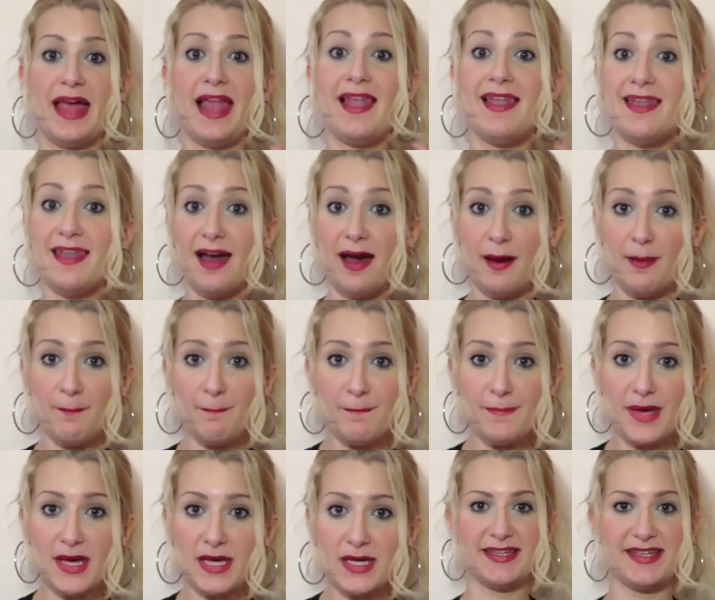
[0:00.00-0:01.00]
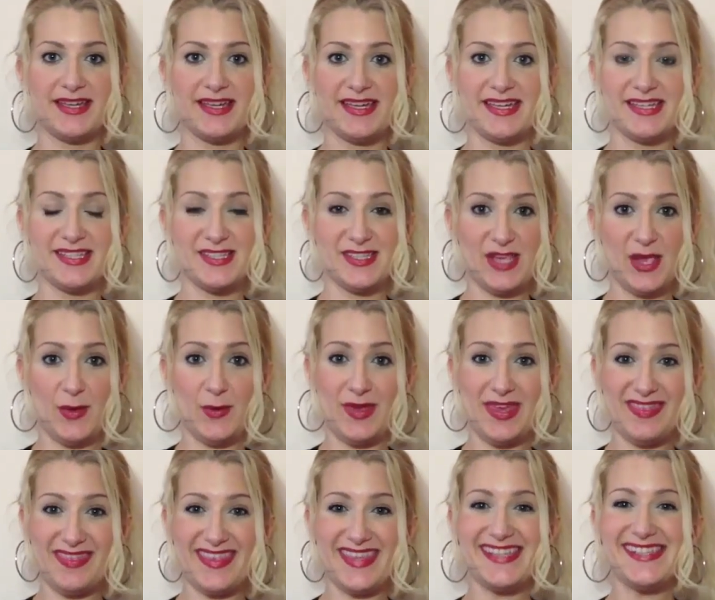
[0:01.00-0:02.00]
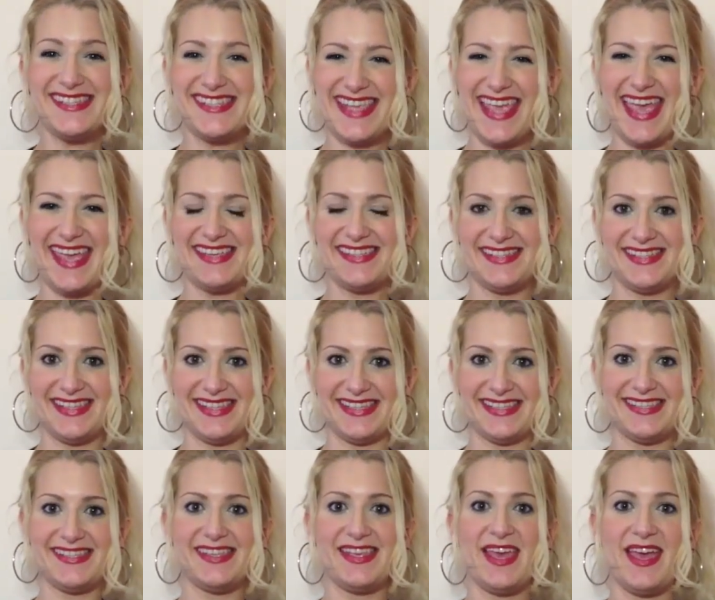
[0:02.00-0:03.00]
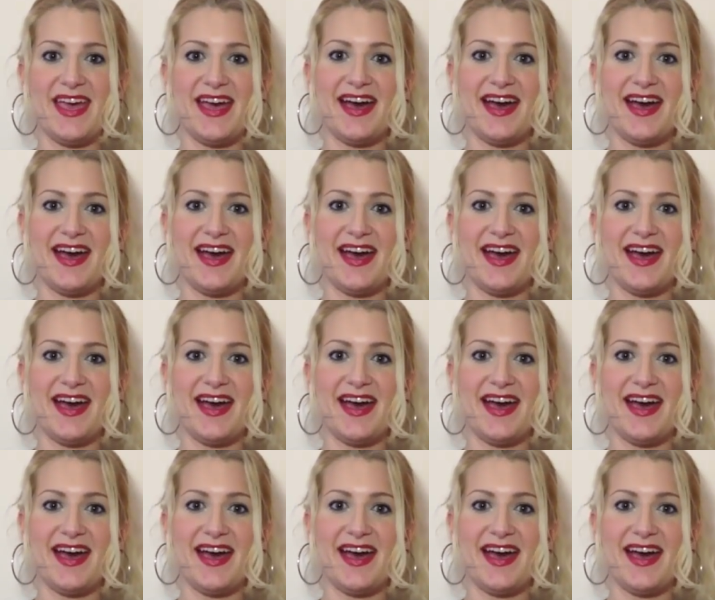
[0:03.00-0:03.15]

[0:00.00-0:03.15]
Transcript: lum. So in these cases,